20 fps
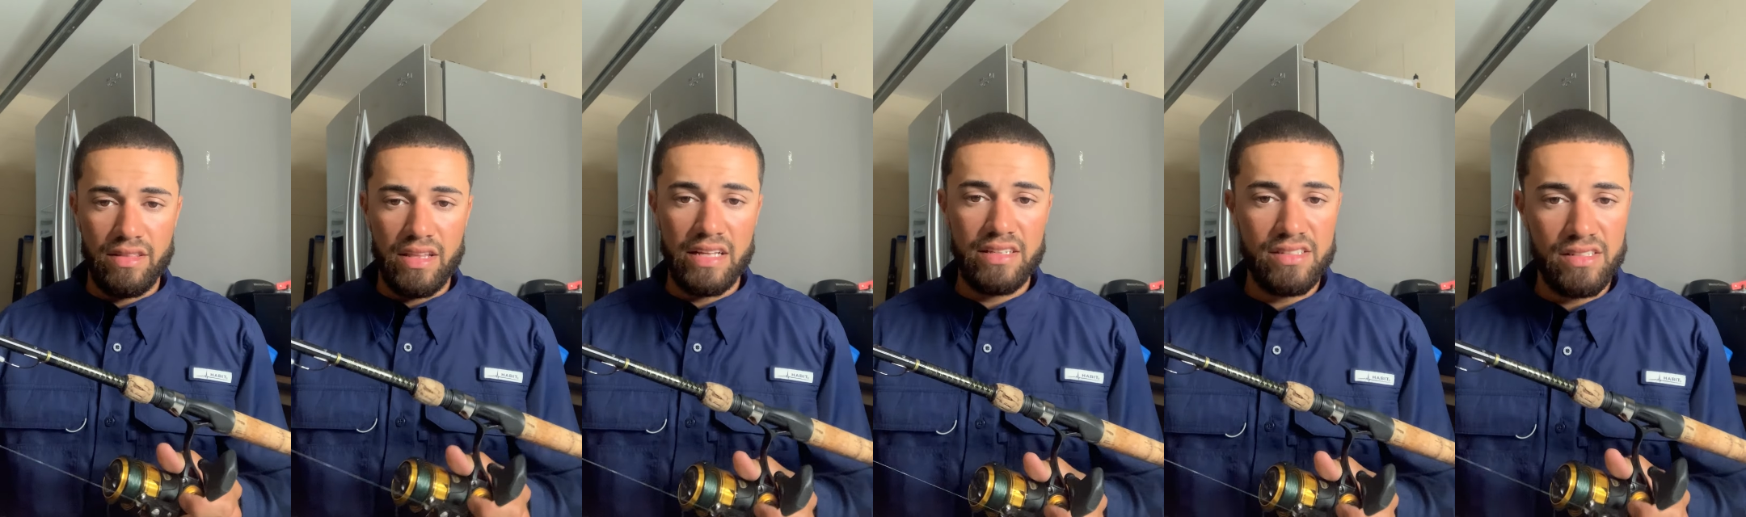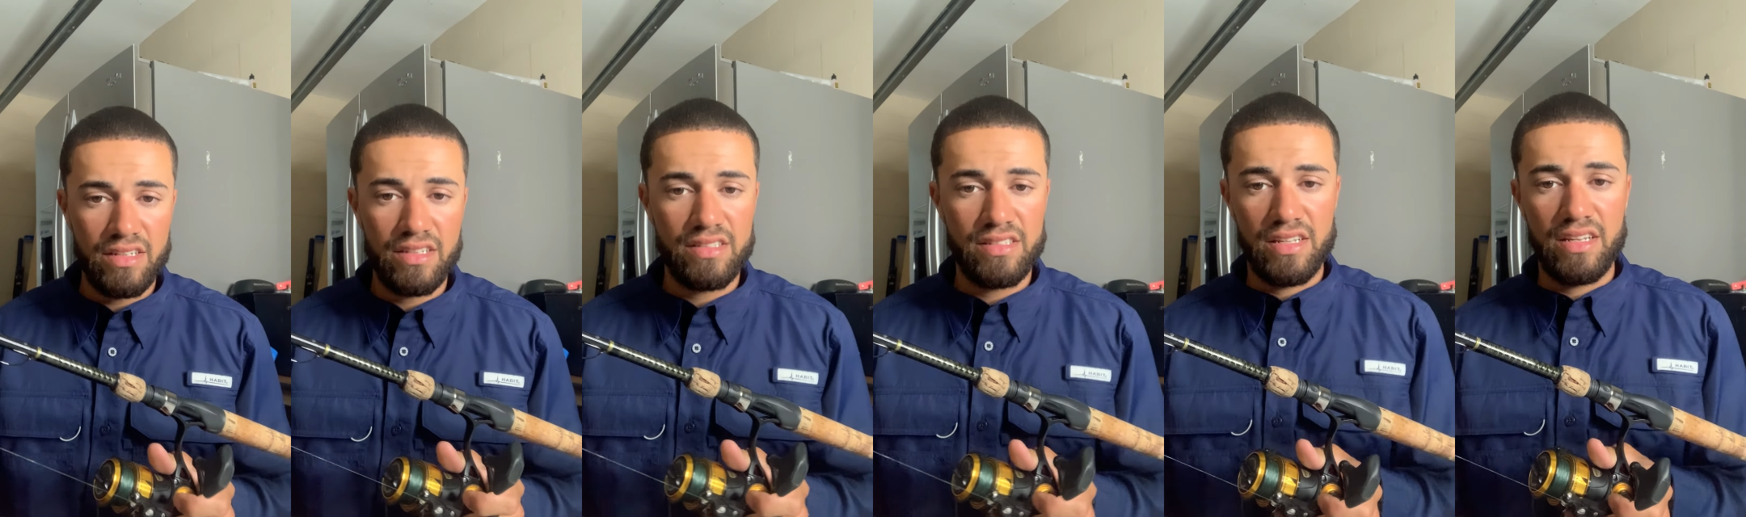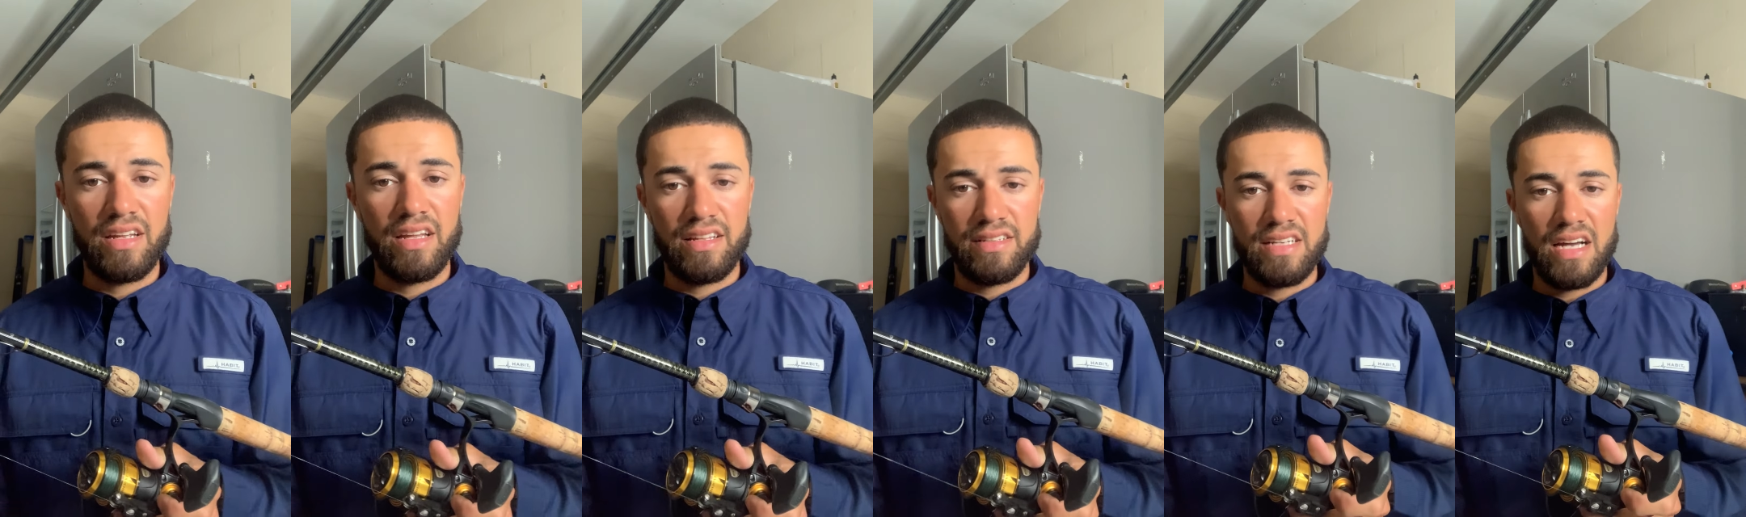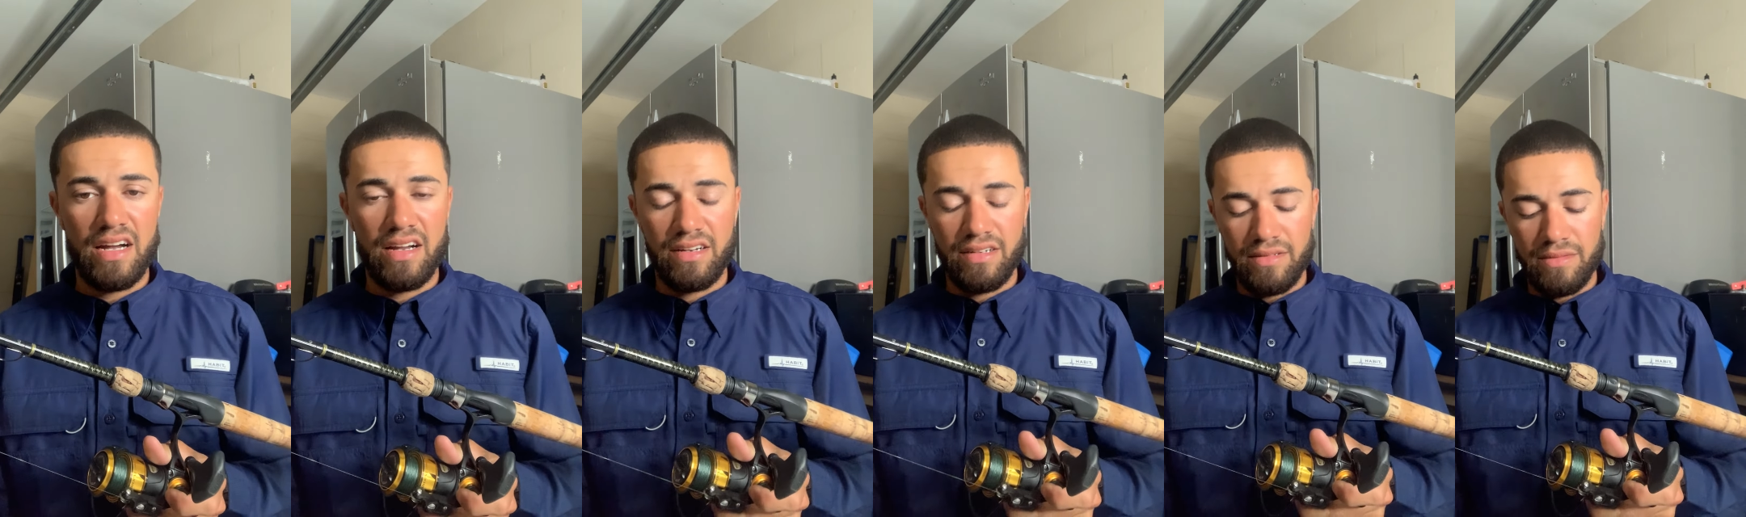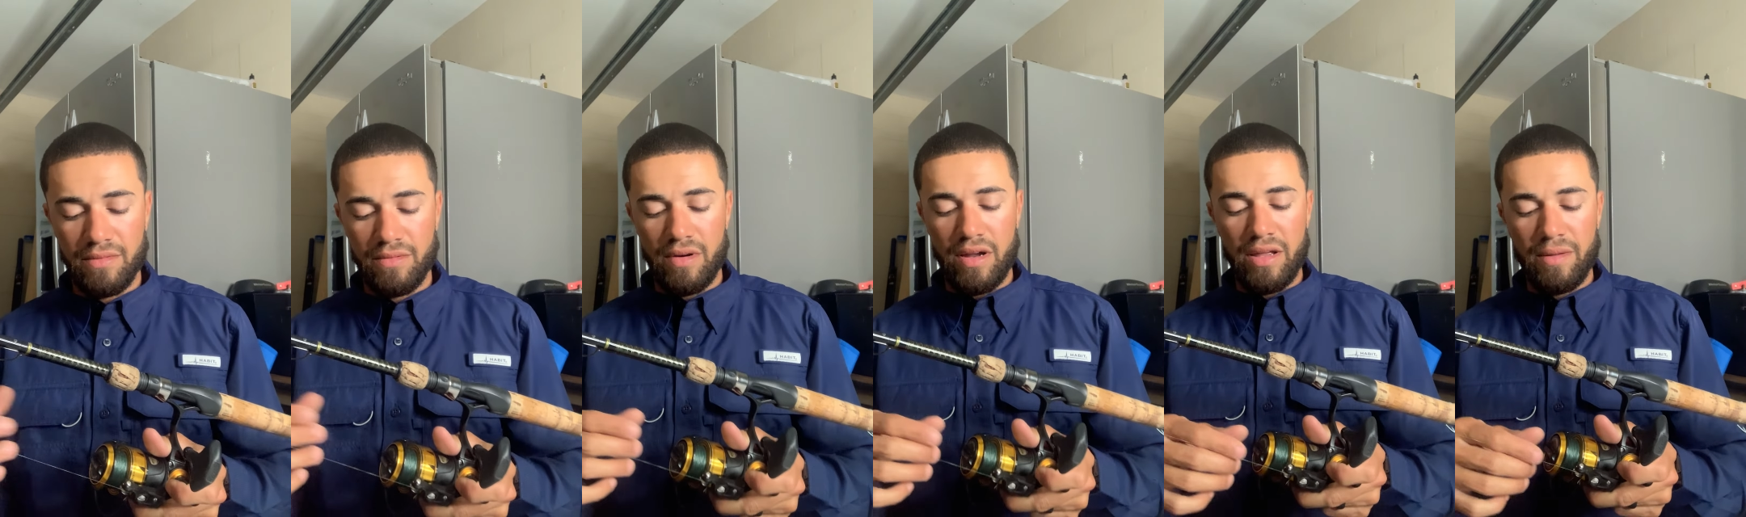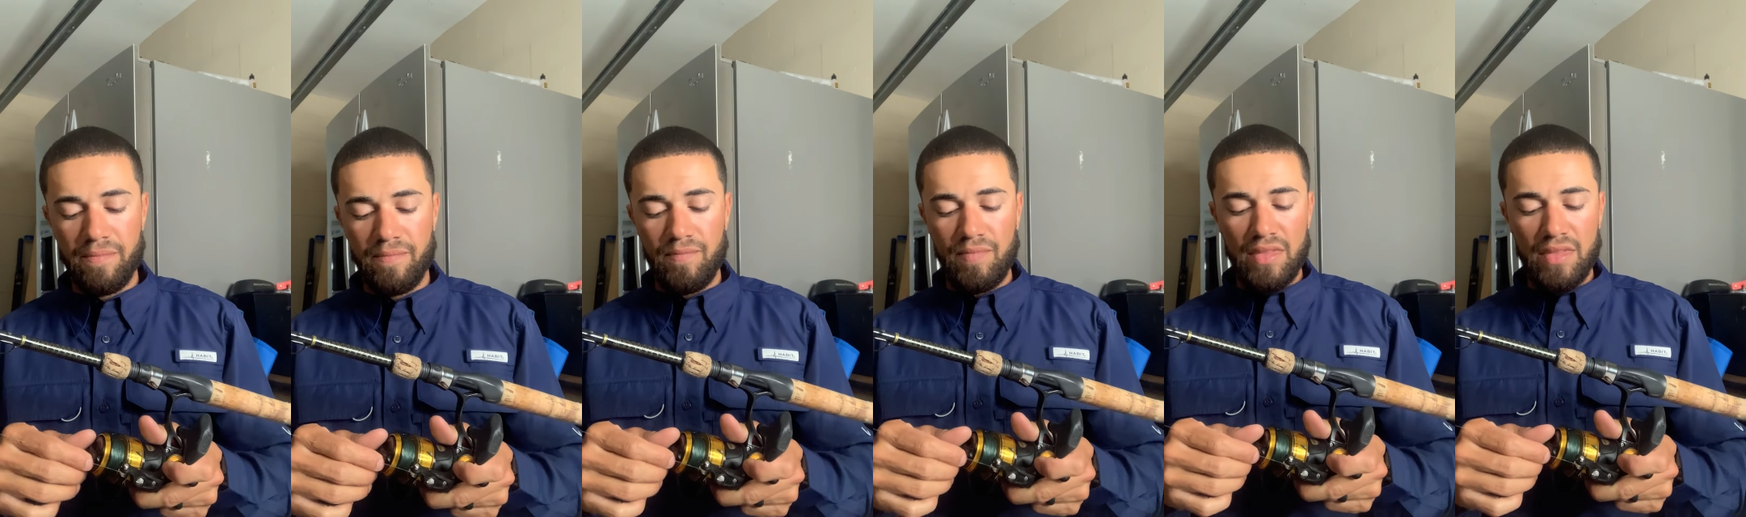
That snake is gonna get tired, right?